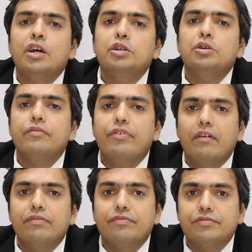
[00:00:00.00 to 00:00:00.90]
If you
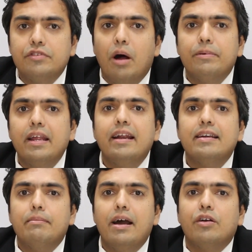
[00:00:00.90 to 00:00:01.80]
have stopped taking
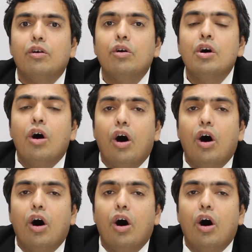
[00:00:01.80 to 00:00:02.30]
tobacco,